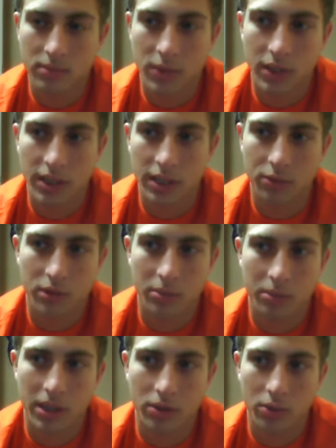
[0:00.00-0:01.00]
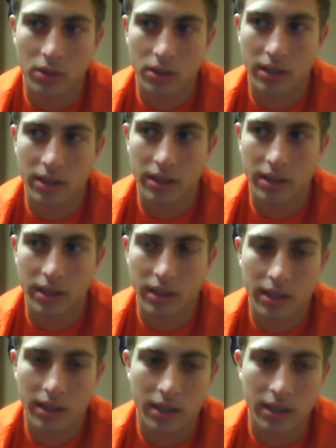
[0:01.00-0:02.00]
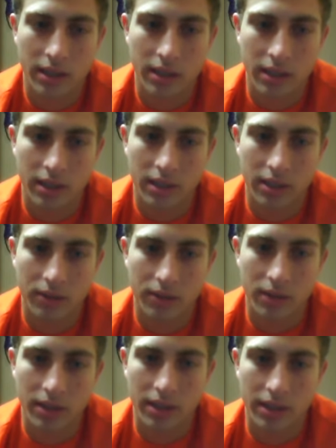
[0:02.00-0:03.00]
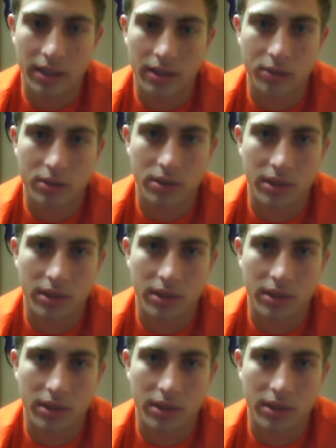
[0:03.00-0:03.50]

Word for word: But he really made it work, and I felt like that was